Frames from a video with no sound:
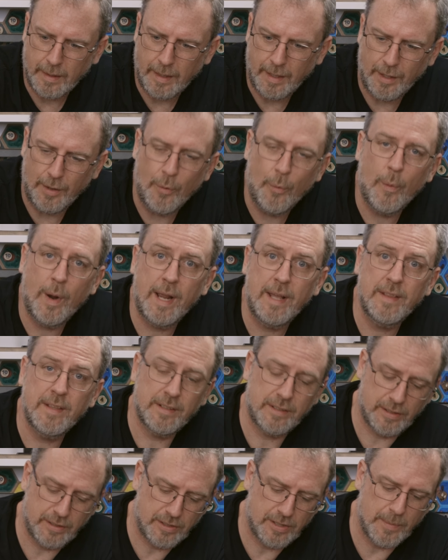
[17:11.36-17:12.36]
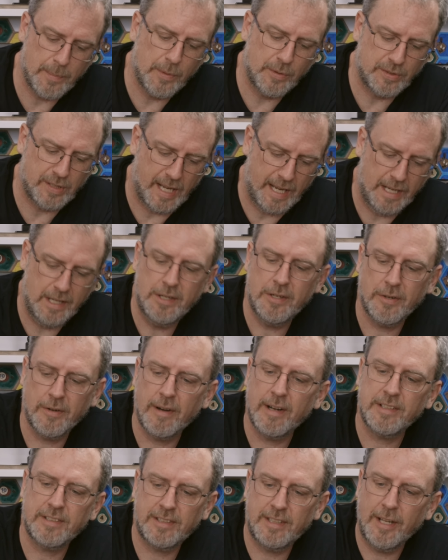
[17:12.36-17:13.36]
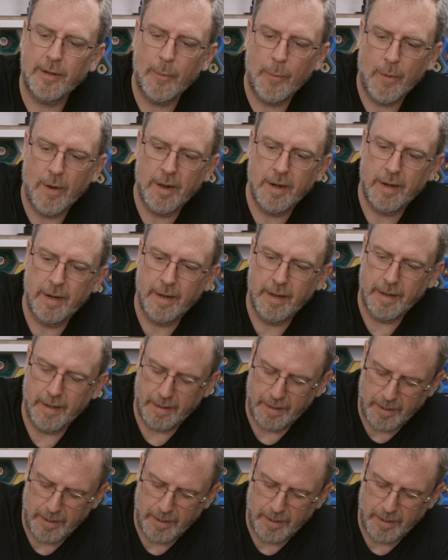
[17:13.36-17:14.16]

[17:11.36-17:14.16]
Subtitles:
In a way, this is the most interesting one